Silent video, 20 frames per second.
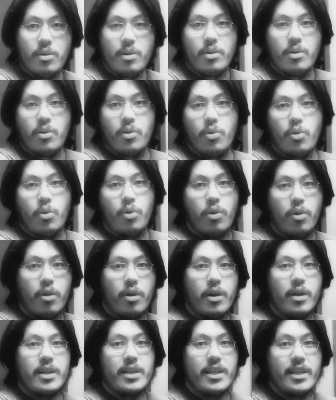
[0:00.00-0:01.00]
Or
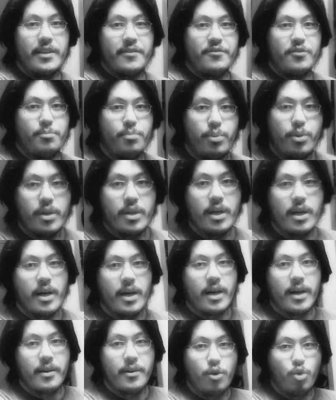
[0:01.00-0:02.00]
if you put
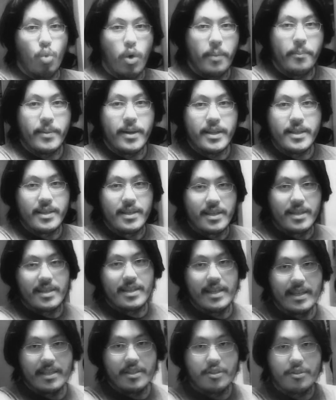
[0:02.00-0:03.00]
a woman
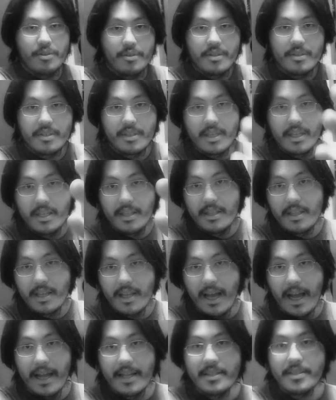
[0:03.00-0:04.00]
into the scene,
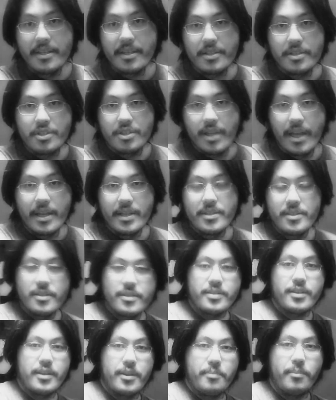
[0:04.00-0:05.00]
the context
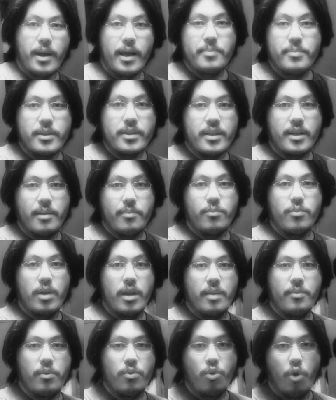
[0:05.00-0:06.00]
changes and it might become
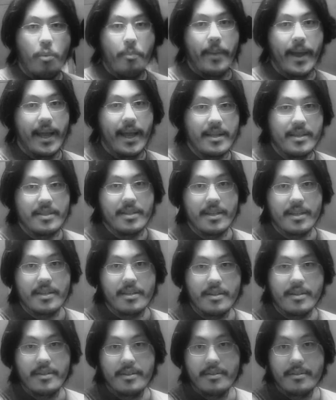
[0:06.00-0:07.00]

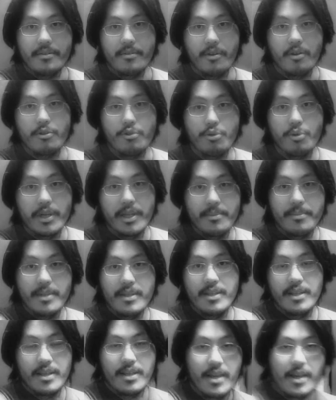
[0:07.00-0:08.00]
romantic or
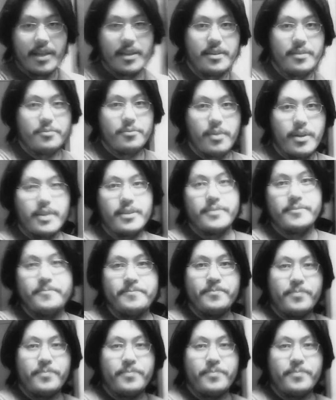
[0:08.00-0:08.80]
dreamy again, right?